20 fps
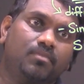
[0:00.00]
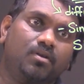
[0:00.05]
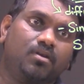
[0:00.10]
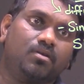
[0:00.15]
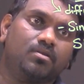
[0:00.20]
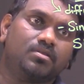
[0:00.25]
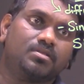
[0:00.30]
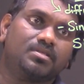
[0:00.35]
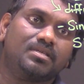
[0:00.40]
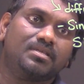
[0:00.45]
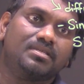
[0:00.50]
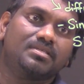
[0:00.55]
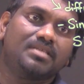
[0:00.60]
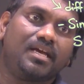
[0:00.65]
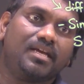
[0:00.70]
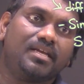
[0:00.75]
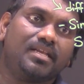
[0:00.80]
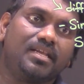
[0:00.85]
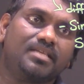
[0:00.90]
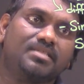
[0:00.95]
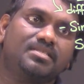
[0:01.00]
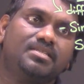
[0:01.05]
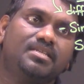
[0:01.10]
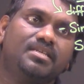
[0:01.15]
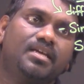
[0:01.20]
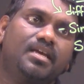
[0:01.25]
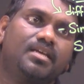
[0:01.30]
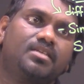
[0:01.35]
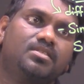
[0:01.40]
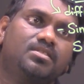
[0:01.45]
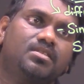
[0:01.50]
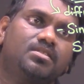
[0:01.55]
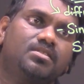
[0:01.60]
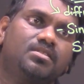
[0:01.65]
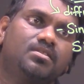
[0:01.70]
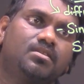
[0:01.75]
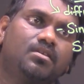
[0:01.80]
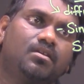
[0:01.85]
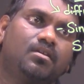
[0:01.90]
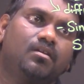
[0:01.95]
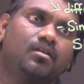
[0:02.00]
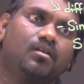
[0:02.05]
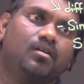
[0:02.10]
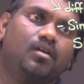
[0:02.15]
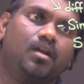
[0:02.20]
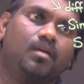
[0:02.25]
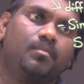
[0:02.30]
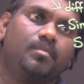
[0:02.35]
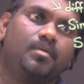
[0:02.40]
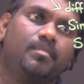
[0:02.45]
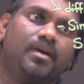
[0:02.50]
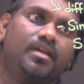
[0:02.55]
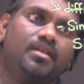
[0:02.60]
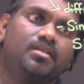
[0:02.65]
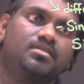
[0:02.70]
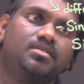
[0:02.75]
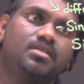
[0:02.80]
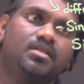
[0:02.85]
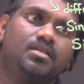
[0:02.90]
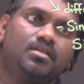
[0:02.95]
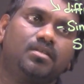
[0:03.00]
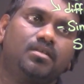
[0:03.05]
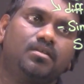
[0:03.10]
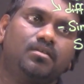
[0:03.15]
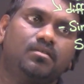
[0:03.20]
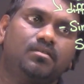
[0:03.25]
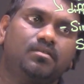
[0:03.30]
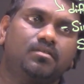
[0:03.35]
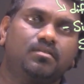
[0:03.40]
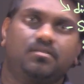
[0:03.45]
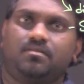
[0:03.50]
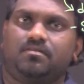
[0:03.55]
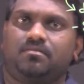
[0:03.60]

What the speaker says: because sin x dx is gonna be minus dt.